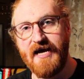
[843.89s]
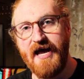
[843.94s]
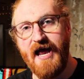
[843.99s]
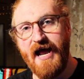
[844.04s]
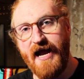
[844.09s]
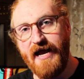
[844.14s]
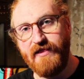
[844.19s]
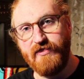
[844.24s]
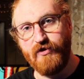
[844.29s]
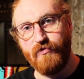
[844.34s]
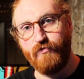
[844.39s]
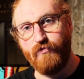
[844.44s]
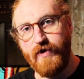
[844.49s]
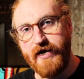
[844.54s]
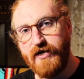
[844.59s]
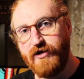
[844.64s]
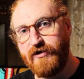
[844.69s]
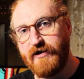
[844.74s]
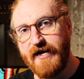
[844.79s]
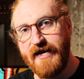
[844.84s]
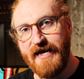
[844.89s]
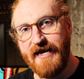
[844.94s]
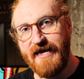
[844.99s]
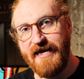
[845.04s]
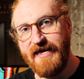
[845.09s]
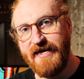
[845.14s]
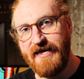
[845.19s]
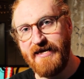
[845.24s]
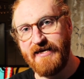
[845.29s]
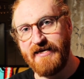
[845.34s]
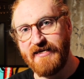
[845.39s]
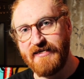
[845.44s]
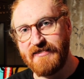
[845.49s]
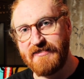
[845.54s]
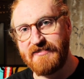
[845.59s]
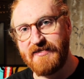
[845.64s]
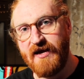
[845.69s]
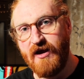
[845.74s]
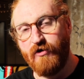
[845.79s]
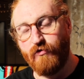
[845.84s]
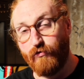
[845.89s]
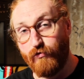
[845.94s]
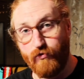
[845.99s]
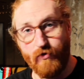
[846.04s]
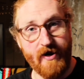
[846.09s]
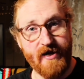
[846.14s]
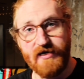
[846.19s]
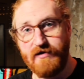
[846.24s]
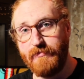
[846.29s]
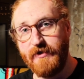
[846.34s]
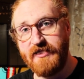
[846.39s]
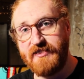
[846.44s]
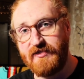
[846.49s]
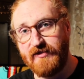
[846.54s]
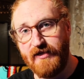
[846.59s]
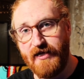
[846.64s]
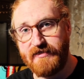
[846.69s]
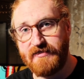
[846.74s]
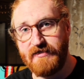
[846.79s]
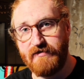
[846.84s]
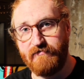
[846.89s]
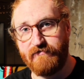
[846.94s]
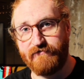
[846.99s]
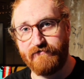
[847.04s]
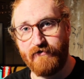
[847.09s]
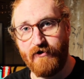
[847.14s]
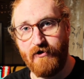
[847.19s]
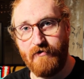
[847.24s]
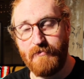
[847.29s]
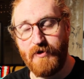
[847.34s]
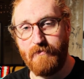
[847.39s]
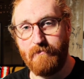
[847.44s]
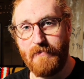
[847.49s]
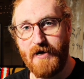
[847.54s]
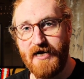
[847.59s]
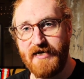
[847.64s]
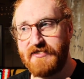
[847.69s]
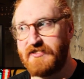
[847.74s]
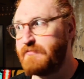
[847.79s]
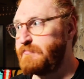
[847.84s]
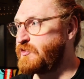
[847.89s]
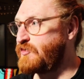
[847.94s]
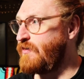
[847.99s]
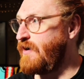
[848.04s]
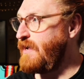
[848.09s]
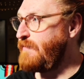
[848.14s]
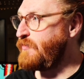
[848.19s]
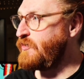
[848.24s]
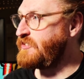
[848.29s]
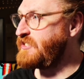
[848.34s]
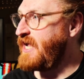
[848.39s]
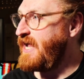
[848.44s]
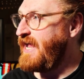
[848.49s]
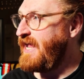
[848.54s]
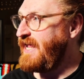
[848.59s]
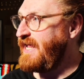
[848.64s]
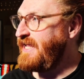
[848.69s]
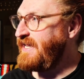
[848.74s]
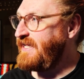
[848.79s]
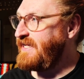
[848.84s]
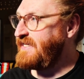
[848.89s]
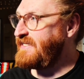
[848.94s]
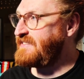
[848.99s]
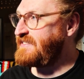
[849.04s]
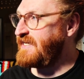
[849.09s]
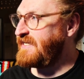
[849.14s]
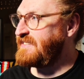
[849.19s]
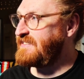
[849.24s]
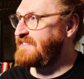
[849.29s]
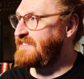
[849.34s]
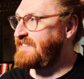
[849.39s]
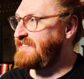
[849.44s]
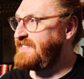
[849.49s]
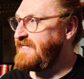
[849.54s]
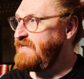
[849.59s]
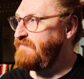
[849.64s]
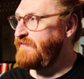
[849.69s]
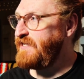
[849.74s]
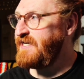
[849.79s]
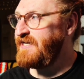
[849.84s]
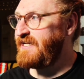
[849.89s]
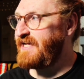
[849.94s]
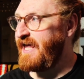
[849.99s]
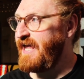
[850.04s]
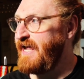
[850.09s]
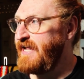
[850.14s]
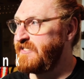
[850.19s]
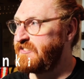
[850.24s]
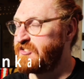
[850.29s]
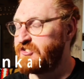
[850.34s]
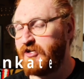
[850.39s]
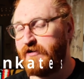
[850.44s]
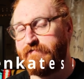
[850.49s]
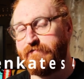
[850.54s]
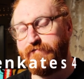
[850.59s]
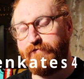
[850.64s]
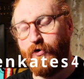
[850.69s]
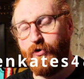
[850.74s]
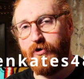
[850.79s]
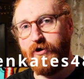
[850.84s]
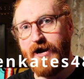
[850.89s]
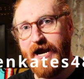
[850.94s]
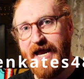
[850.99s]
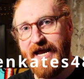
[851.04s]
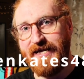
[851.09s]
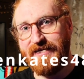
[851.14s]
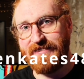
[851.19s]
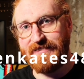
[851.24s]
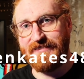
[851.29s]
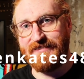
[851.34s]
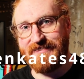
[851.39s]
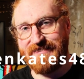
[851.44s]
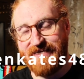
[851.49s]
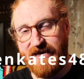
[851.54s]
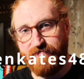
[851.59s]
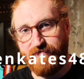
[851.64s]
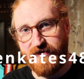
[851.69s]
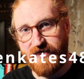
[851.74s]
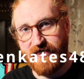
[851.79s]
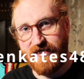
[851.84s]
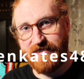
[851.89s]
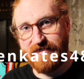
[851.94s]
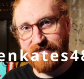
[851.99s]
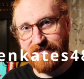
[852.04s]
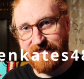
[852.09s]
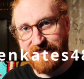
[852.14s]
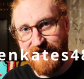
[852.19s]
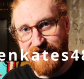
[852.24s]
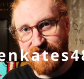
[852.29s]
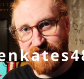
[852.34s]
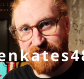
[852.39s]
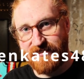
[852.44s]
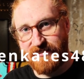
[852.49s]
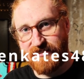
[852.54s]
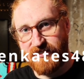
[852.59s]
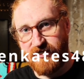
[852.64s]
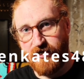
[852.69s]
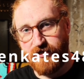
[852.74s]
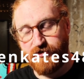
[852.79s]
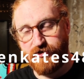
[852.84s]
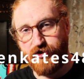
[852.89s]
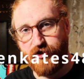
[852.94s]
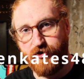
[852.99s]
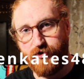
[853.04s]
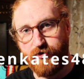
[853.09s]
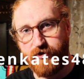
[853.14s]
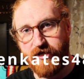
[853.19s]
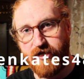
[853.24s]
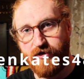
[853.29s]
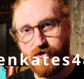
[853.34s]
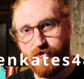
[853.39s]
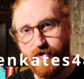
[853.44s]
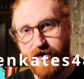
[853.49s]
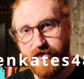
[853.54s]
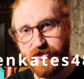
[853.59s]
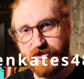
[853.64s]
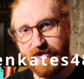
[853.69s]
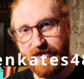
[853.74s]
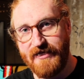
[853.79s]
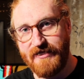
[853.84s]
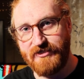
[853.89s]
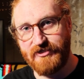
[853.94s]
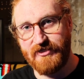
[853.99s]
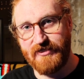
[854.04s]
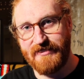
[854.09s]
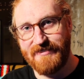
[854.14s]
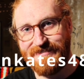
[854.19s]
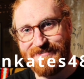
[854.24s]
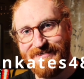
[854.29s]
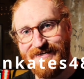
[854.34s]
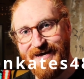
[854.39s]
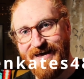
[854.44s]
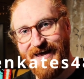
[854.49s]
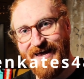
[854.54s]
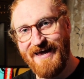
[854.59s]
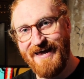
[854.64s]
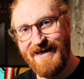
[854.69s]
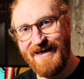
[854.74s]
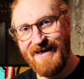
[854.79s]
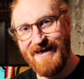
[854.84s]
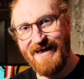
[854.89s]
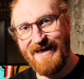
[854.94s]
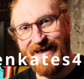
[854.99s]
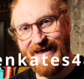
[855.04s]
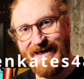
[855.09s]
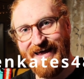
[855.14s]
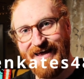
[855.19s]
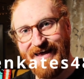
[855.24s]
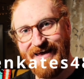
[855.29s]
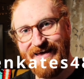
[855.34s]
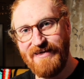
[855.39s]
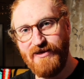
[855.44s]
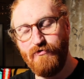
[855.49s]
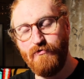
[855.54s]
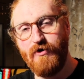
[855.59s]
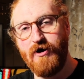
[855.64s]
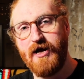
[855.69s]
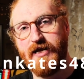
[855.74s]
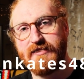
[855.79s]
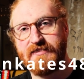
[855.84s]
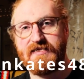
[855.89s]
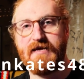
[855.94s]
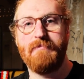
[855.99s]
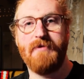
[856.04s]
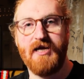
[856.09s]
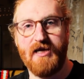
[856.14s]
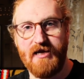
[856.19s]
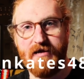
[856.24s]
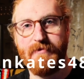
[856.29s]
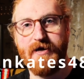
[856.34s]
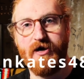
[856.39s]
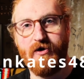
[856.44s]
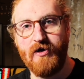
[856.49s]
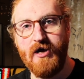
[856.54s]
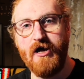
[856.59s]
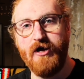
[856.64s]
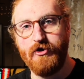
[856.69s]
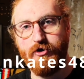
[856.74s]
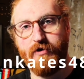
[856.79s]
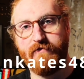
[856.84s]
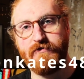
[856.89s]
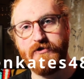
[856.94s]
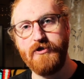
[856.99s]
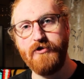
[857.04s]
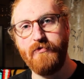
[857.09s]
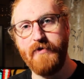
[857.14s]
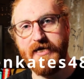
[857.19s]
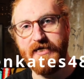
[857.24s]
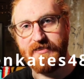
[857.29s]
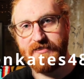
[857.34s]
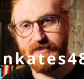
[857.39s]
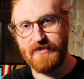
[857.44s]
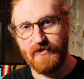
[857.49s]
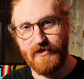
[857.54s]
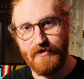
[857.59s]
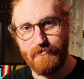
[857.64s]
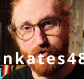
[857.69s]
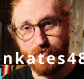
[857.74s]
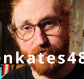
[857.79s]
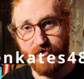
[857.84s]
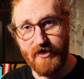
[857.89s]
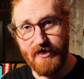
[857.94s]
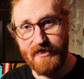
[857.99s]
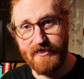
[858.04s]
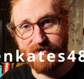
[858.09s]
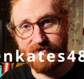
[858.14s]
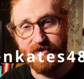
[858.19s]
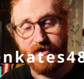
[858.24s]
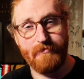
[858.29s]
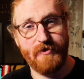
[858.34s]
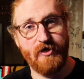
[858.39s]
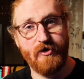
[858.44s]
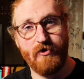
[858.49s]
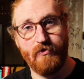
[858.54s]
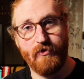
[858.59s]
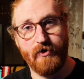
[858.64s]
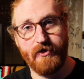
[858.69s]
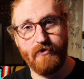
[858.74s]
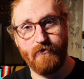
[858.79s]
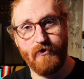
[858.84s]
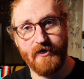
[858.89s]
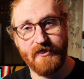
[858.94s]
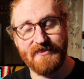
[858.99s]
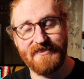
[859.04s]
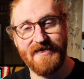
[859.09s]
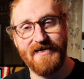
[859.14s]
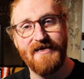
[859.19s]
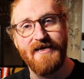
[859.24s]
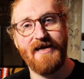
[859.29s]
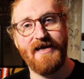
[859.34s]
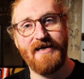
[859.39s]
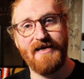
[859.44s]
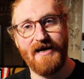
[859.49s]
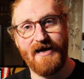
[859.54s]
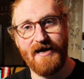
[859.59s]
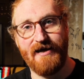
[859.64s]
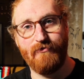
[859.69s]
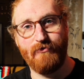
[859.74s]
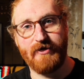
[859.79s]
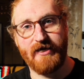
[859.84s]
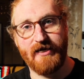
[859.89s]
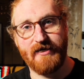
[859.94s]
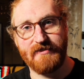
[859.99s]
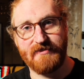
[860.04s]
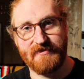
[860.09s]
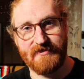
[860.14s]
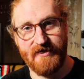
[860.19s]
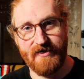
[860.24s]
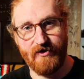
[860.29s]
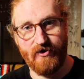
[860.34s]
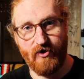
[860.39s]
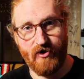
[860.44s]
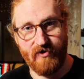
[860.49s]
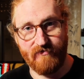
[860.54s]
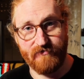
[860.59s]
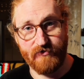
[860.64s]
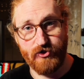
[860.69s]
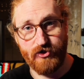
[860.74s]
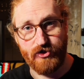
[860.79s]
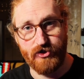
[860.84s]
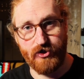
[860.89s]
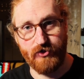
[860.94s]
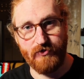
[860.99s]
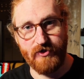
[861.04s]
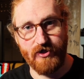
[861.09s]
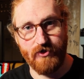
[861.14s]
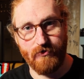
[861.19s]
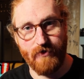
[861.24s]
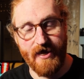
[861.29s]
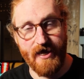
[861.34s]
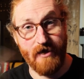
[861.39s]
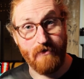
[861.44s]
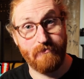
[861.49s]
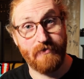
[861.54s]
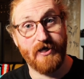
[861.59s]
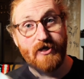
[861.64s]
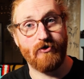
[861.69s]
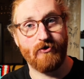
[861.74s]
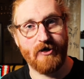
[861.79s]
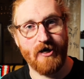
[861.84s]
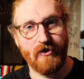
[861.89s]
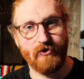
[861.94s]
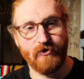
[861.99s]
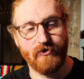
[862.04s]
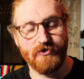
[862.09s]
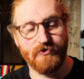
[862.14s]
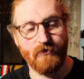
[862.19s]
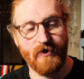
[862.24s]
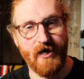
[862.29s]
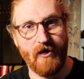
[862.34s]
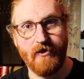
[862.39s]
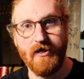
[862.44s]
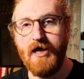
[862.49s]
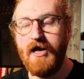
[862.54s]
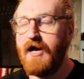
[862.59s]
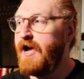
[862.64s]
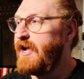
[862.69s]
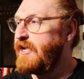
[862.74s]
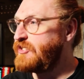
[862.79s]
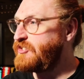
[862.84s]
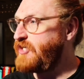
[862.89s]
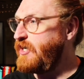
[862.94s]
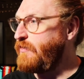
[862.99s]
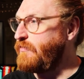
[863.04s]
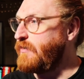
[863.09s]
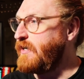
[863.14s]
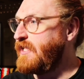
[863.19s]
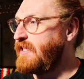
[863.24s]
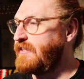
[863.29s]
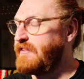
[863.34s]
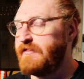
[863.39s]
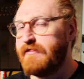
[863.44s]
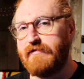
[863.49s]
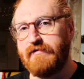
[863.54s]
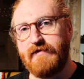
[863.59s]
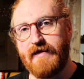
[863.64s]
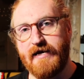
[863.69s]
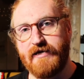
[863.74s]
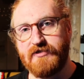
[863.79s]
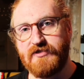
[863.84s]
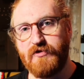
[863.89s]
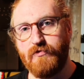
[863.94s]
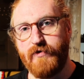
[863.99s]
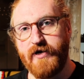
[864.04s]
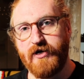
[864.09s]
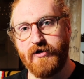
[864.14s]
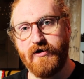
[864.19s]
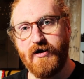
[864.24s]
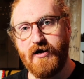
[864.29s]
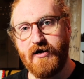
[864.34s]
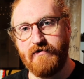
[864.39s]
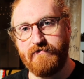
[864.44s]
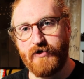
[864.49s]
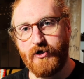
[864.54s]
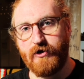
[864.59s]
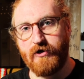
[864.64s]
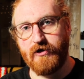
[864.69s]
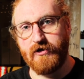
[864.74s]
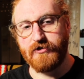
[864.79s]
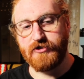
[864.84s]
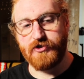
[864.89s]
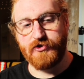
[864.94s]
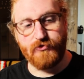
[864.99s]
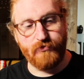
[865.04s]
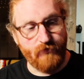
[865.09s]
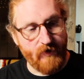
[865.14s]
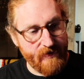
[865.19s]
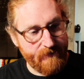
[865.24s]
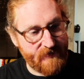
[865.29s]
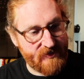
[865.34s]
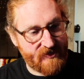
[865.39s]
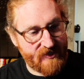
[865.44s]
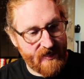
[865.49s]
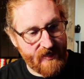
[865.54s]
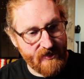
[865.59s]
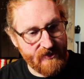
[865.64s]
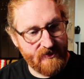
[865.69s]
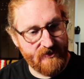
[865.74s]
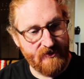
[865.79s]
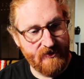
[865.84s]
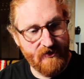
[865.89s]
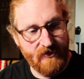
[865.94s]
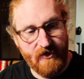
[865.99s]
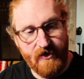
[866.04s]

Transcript: And the winner is randomly selected from my subscribers. It is Stephen Cates 4876. So congratulations. Yay! You won. Send me an email. You have 2 weeks to claim your prize. Let me know where you want it sent, and I will get it sent off to you, and pick your color as well. So that is the winner of our sweepstakes.